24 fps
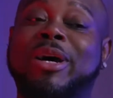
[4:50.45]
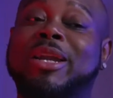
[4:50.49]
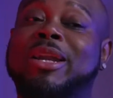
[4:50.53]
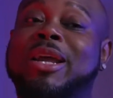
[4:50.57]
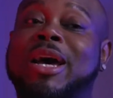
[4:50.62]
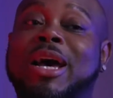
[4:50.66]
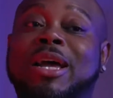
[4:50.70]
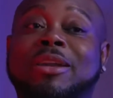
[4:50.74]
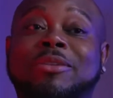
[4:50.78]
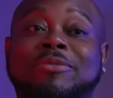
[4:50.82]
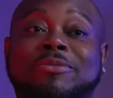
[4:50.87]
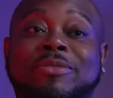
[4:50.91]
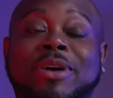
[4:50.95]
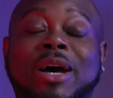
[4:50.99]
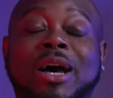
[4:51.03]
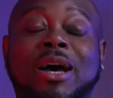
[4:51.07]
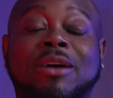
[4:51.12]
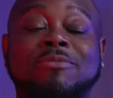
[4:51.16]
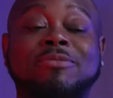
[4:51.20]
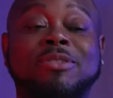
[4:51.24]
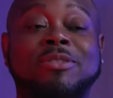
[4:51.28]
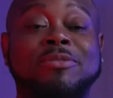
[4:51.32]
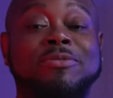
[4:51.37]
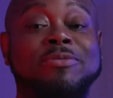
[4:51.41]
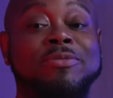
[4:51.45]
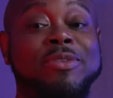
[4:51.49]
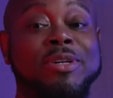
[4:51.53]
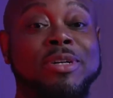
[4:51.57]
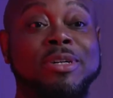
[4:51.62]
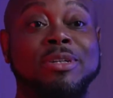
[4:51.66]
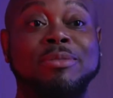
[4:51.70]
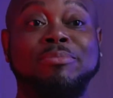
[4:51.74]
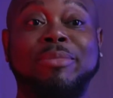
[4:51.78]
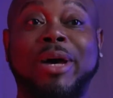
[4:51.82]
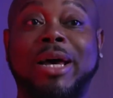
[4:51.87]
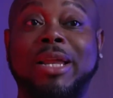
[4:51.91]
9 to 5 to
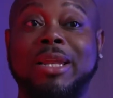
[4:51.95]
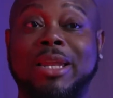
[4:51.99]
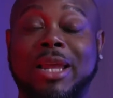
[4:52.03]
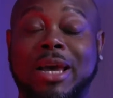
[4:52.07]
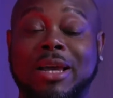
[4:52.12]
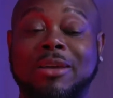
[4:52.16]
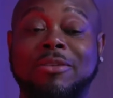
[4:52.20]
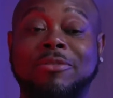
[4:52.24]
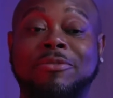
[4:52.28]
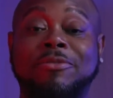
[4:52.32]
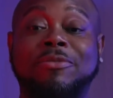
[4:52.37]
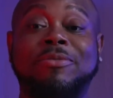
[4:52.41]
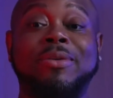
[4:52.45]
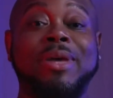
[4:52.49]
fund my life,